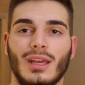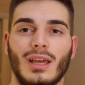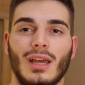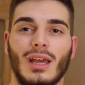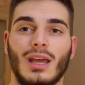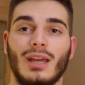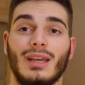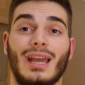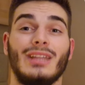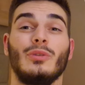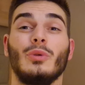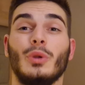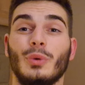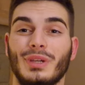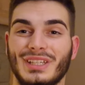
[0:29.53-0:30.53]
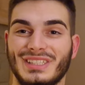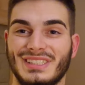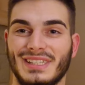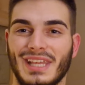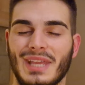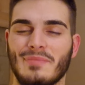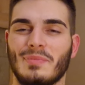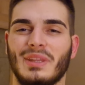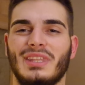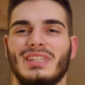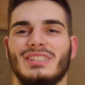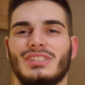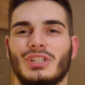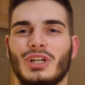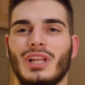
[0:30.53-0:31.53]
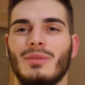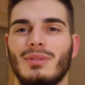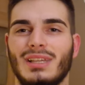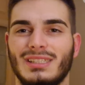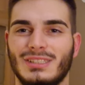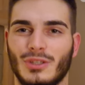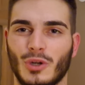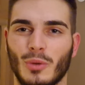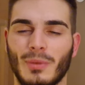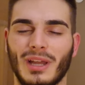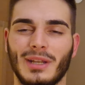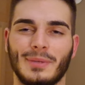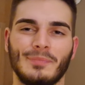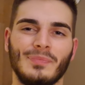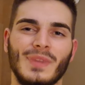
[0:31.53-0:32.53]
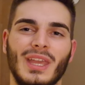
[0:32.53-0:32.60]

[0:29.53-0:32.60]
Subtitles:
I don't know his name, but his surname is Roman,